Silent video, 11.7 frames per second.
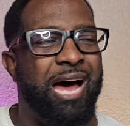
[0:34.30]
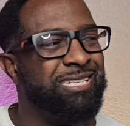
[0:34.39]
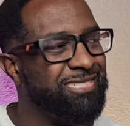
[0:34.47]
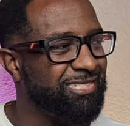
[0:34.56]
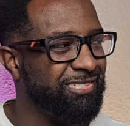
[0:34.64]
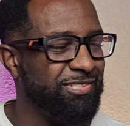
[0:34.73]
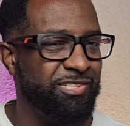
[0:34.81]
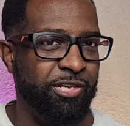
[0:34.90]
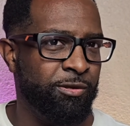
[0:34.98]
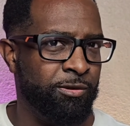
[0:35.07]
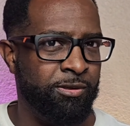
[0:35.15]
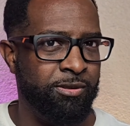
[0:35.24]
I
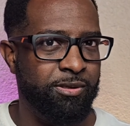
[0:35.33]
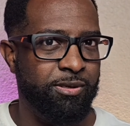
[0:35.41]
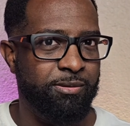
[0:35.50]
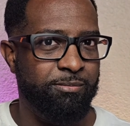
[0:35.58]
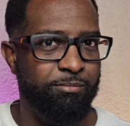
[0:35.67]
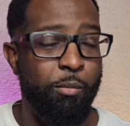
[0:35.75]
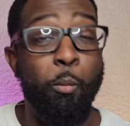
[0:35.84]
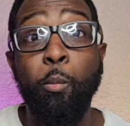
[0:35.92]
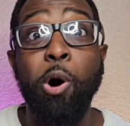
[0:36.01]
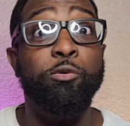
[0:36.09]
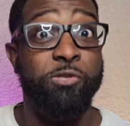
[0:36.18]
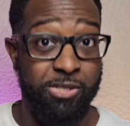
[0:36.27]
still
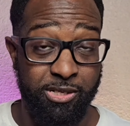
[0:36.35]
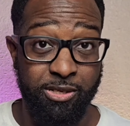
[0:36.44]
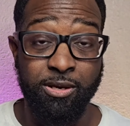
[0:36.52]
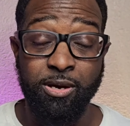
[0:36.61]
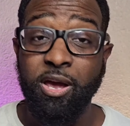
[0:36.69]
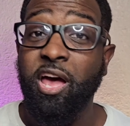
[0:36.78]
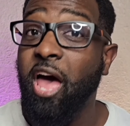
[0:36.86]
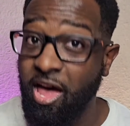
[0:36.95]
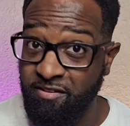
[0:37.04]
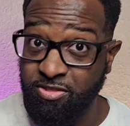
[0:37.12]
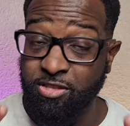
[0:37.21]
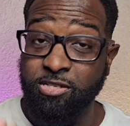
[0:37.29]
mostly
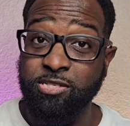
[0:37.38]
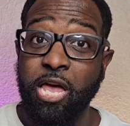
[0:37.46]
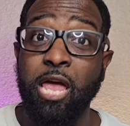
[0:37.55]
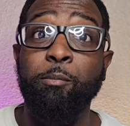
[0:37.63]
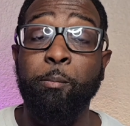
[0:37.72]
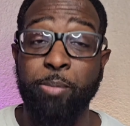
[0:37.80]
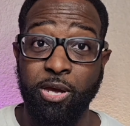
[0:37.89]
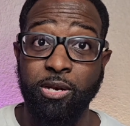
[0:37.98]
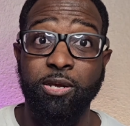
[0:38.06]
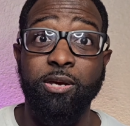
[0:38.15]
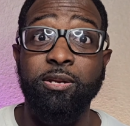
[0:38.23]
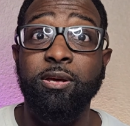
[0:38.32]
have the same
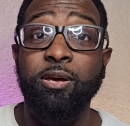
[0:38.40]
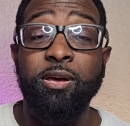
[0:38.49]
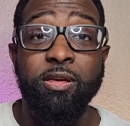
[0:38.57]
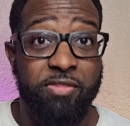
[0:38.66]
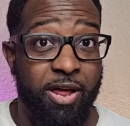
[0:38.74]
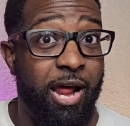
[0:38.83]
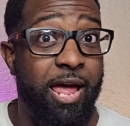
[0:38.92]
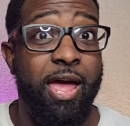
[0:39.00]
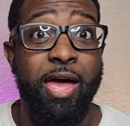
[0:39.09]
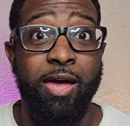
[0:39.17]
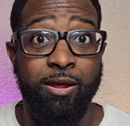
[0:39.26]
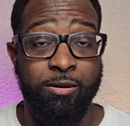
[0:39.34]
opinion that I
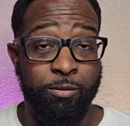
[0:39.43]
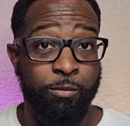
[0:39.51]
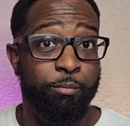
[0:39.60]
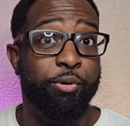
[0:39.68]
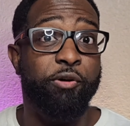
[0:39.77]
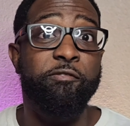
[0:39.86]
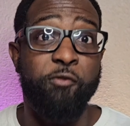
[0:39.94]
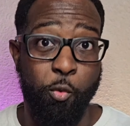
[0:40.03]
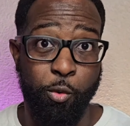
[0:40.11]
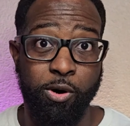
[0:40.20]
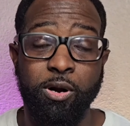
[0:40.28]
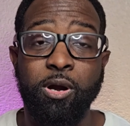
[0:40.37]
had
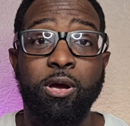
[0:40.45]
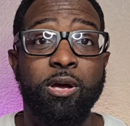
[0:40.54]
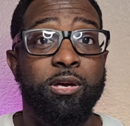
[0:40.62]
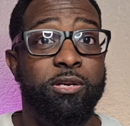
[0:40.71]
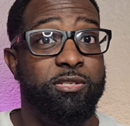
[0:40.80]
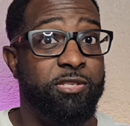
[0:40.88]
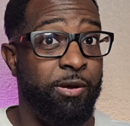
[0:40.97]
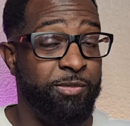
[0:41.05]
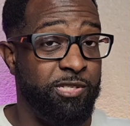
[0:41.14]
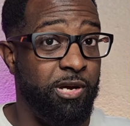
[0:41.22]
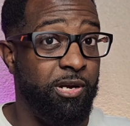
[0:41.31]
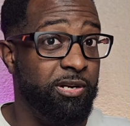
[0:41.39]
before.
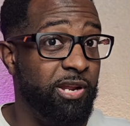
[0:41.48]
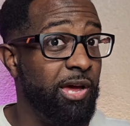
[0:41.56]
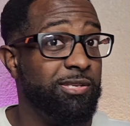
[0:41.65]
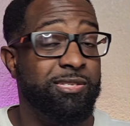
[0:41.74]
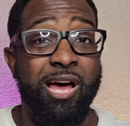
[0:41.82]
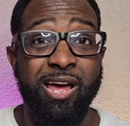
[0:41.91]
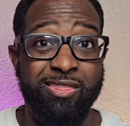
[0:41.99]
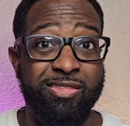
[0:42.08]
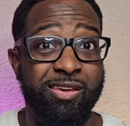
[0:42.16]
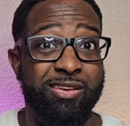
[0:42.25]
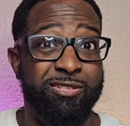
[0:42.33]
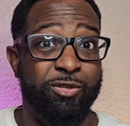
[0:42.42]
Samsung Dex I
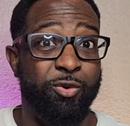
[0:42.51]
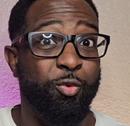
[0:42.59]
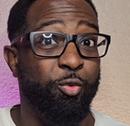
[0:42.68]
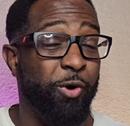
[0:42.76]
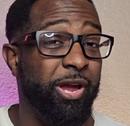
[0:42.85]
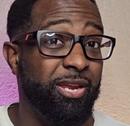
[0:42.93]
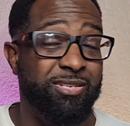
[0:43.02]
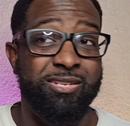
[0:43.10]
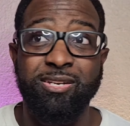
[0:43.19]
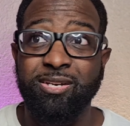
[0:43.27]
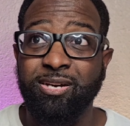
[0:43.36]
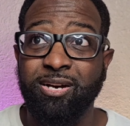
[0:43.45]
think is
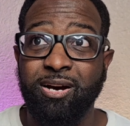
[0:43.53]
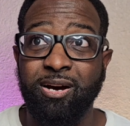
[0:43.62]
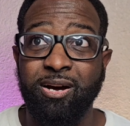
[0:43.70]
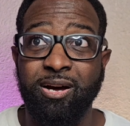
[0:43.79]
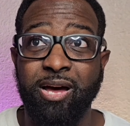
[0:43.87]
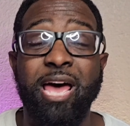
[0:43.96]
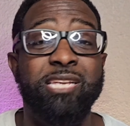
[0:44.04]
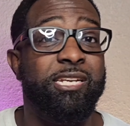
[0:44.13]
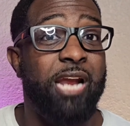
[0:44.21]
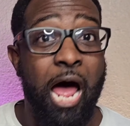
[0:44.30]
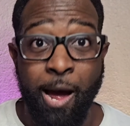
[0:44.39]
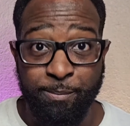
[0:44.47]
great as
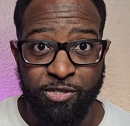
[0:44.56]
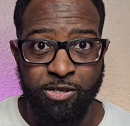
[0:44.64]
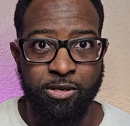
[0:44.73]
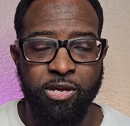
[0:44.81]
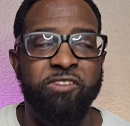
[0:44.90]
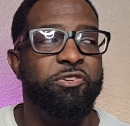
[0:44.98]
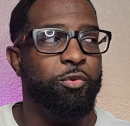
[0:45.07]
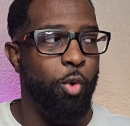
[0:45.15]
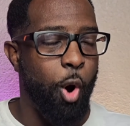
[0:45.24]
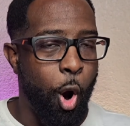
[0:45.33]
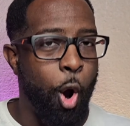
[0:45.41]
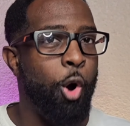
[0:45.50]
an option if you
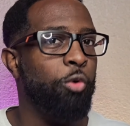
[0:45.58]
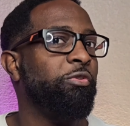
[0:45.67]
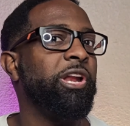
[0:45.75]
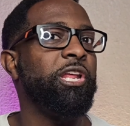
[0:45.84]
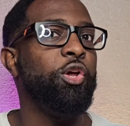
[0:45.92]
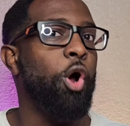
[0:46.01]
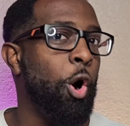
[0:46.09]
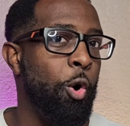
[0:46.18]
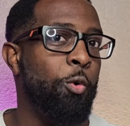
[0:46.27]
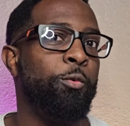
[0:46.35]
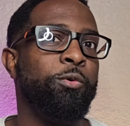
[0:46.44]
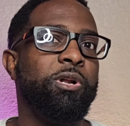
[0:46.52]
already
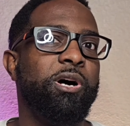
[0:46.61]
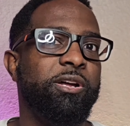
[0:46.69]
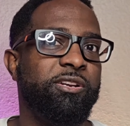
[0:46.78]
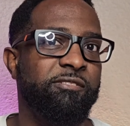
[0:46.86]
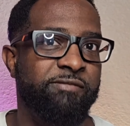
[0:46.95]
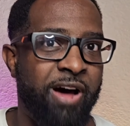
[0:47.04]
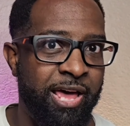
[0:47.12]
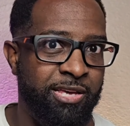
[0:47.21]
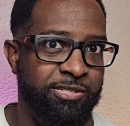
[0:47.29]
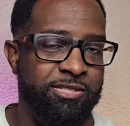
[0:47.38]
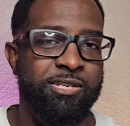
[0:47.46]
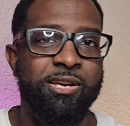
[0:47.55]
own a
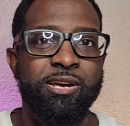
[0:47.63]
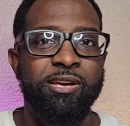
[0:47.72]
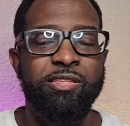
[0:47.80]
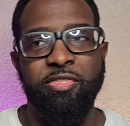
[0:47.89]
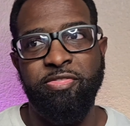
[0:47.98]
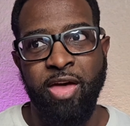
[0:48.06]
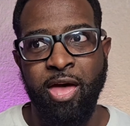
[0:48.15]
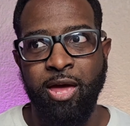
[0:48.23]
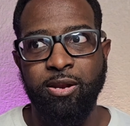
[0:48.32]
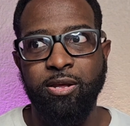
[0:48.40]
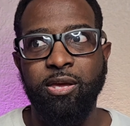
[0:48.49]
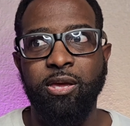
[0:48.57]
device
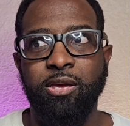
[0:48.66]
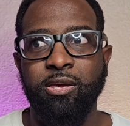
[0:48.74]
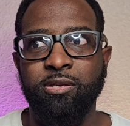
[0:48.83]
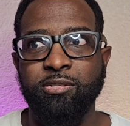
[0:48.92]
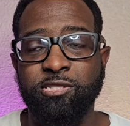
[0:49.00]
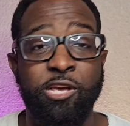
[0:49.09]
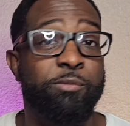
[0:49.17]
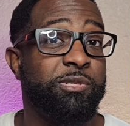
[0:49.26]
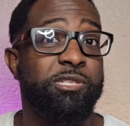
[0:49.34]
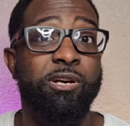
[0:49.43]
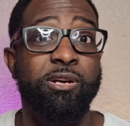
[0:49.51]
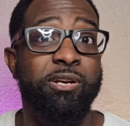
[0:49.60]
that is
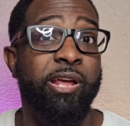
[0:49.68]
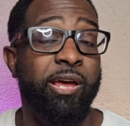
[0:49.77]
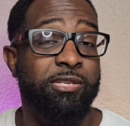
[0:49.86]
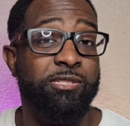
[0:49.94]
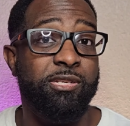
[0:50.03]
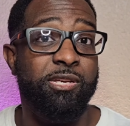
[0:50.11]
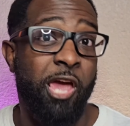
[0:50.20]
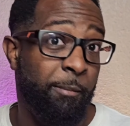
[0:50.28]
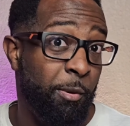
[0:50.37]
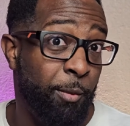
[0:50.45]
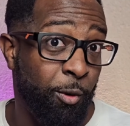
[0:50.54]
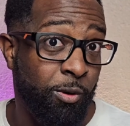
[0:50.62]
Samsung Dex
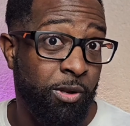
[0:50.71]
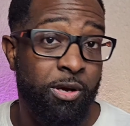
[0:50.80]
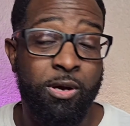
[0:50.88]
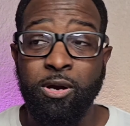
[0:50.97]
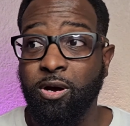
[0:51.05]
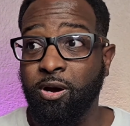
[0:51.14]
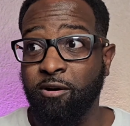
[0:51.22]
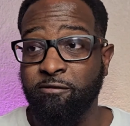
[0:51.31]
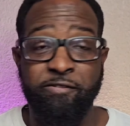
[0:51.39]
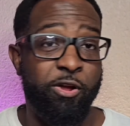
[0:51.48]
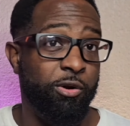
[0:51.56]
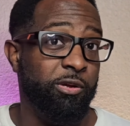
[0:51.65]
capable.
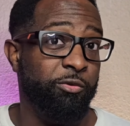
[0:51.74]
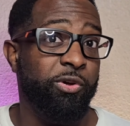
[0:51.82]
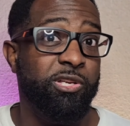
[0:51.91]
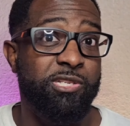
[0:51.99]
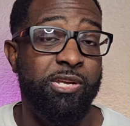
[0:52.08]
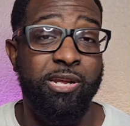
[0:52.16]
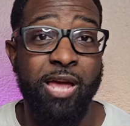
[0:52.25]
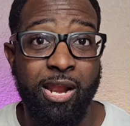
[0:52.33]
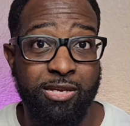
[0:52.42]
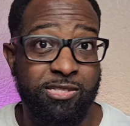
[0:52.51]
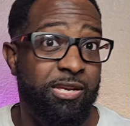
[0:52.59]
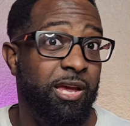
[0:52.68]
Fairly recent
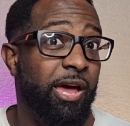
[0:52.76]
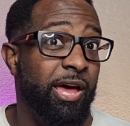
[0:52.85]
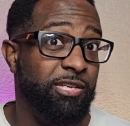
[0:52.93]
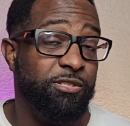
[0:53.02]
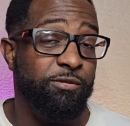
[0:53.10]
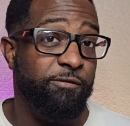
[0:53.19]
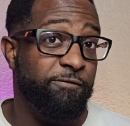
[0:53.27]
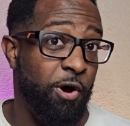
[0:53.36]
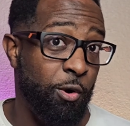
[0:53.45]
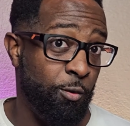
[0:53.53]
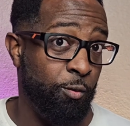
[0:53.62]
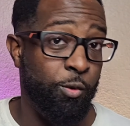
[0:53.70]
Galaxy S
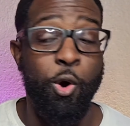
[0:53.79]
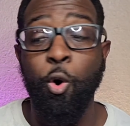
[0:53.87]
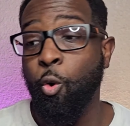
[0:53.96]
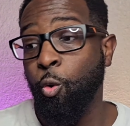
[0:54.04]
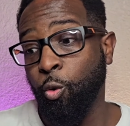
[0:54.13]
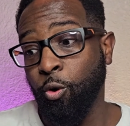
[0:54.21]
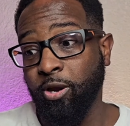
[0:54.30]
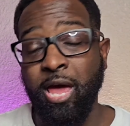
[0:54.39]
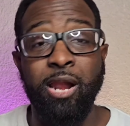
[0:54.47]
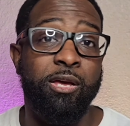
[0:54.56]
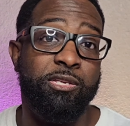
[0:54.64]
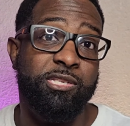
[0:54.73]
phone or
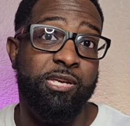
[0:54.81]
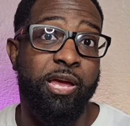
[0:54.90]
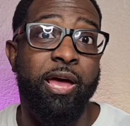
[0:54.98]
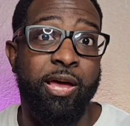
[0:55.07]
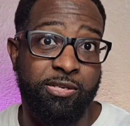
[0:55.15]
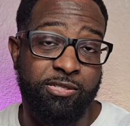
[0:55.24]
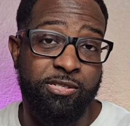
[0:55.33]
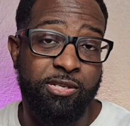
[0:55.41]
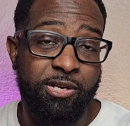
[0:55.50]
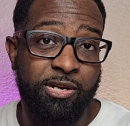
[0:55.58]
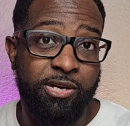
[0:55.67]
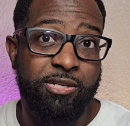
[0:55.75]
Galaxy S
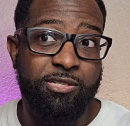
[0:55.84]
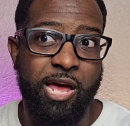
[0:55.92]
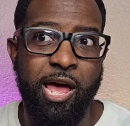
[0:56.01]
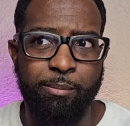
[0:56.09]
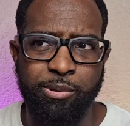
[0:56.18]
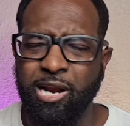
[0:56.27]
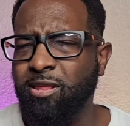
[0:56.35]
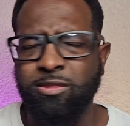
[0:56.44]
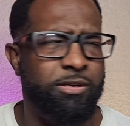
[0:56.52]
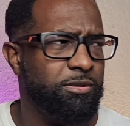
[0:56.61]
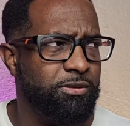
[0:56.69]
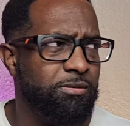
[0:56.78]
tablet. I
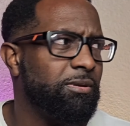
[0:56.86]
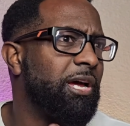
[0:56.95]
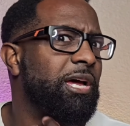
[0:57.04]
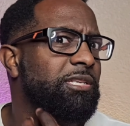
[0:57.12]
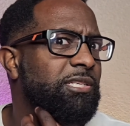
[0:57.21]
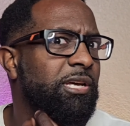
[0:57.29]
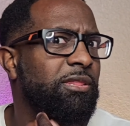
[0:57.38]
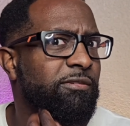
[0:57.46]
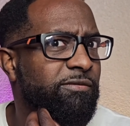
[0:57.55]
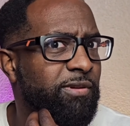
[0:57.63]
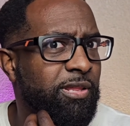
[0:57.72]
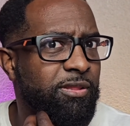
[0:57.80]
think, like I said
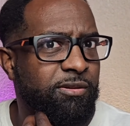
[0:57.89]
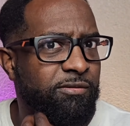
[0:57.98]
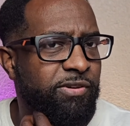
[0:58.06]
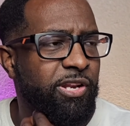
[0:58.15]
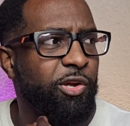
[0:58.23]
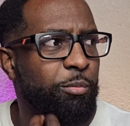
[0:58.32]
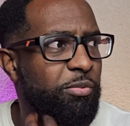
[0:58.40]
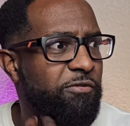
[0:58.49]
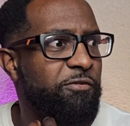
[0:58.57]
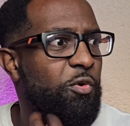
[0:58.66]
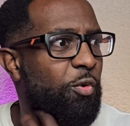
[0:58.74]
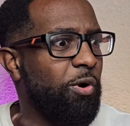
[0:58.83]
in the video
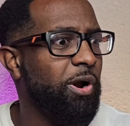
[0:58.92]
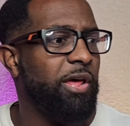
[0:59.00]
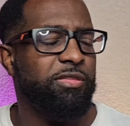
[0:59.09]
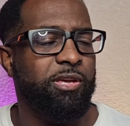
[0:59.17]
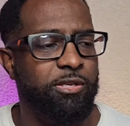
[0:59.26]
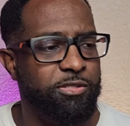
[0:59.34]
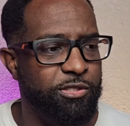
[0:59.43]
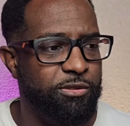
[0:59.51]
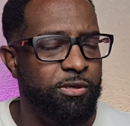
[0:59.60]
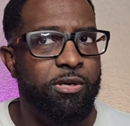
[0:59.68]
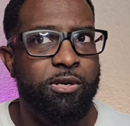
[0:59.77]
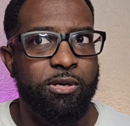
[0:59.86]
before, I think
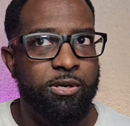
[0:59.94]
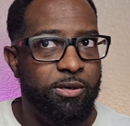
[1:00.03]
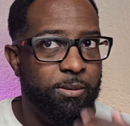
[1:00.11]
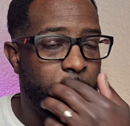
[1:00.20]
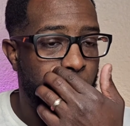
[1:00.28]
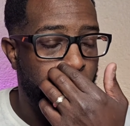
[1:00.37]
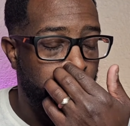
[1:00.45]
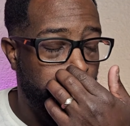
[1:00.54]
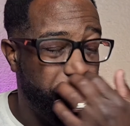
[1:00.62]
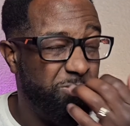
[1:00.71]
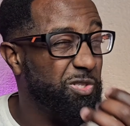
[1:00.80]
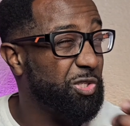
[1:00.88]
it's
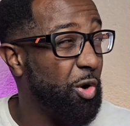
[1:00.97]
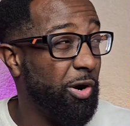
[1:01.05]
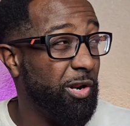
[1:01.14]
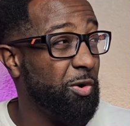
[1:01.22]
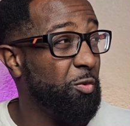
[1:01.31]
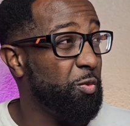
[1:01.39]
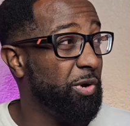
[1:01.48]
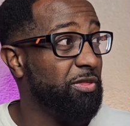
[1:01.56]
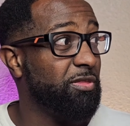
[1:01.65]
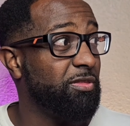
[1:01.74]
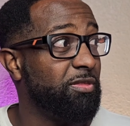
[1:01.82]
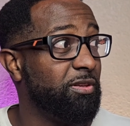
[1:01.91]
starting
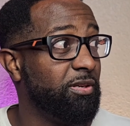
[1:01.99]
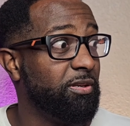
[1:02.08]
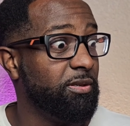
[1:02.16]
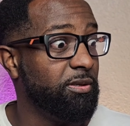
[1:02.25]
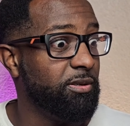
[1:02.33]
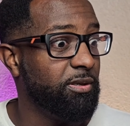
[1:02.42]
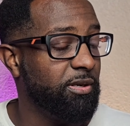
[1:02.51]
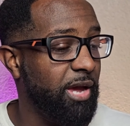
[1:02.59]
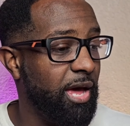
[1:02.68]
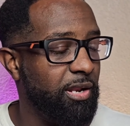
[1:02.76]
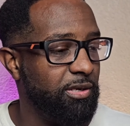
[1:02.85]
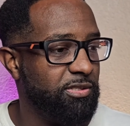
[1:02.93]
with the
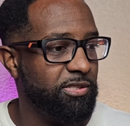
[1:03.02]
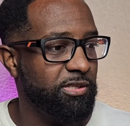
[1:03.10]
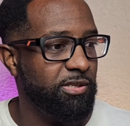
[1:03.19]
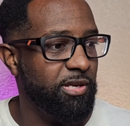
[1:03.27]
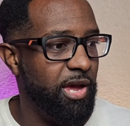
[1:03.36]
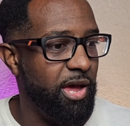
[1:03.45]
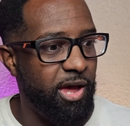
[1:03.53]
Galaxy